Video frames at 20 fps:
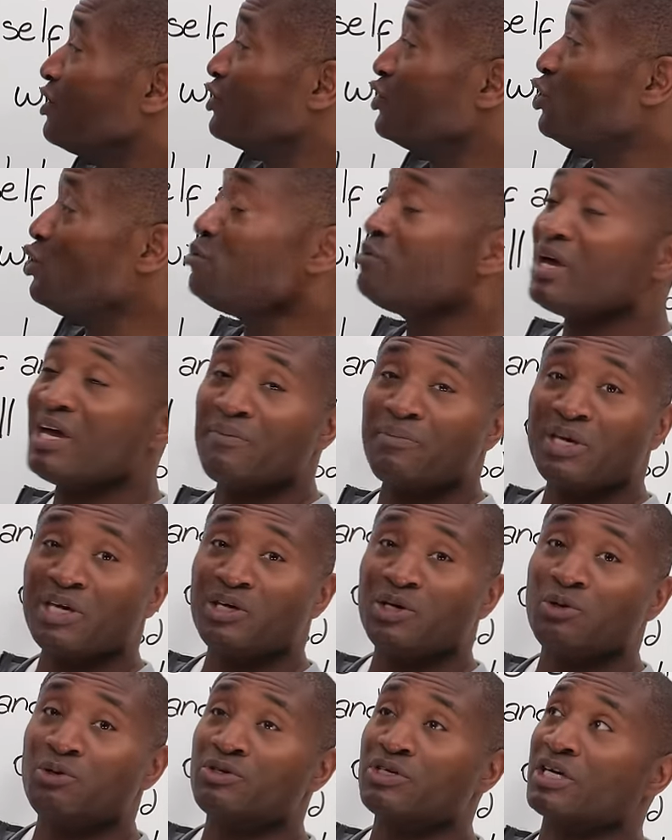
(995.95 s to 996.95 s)
you may be
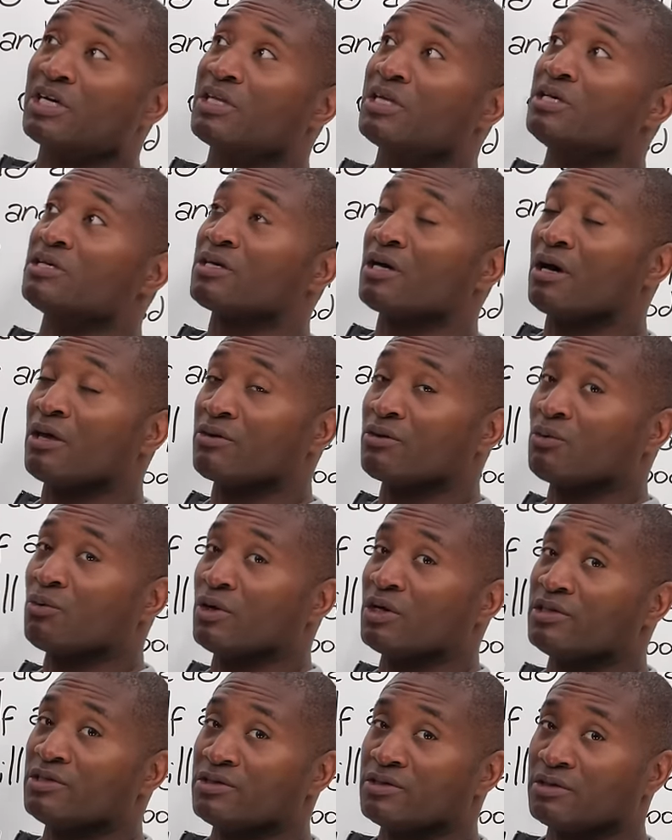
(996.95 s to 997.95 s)
using these other
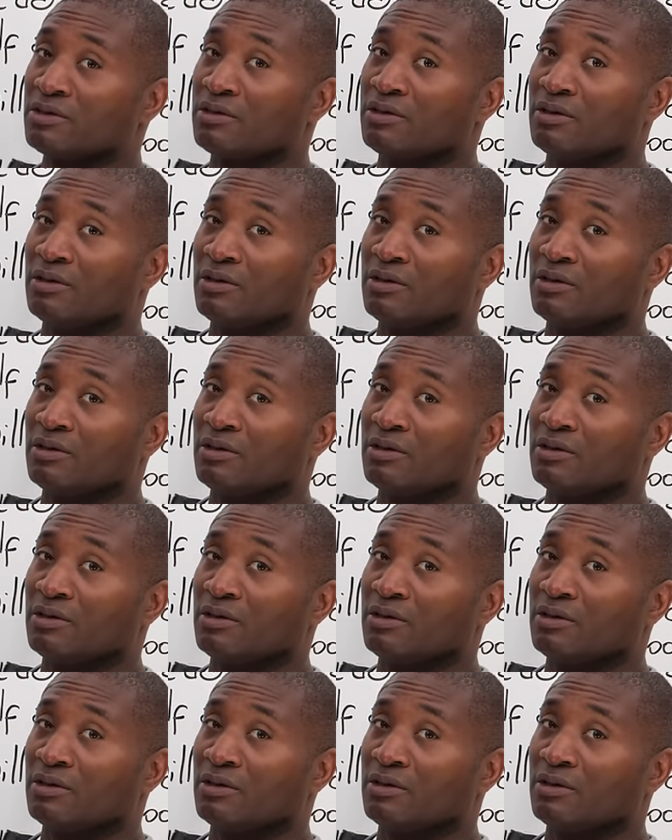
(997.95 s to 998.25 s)
ones.